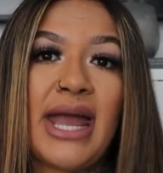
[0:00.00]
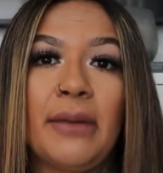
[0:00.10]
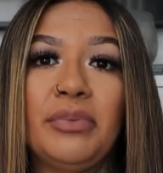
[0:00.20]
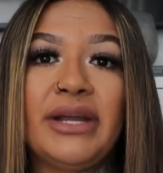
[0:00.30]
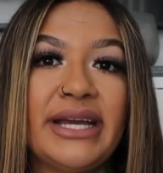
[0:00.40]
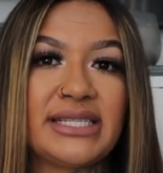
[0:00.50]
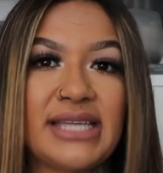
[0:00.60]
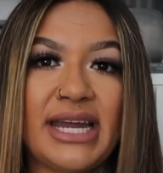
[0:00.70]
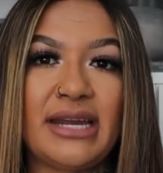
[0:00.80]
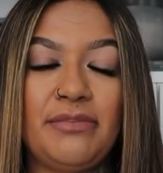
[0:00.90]
I'm pretty
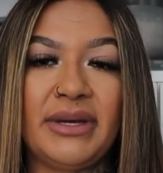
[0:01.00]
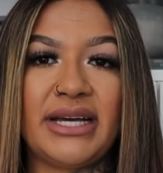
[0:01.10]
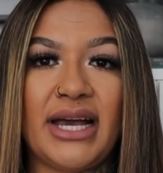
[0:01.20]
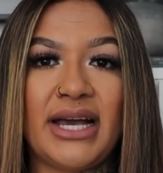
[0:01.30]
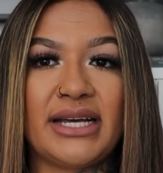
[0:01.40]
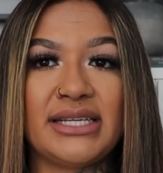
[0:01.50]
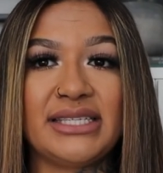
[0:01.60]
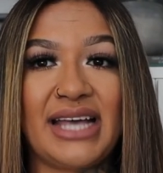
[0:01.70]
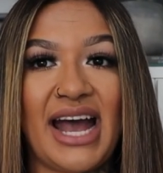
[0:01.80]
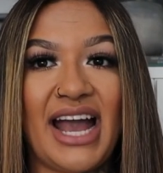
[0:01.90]
excited
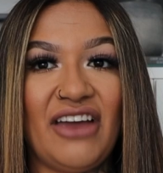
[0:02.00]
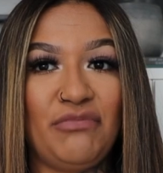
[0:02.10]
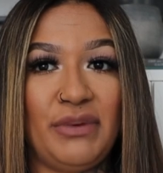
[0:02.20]
because I've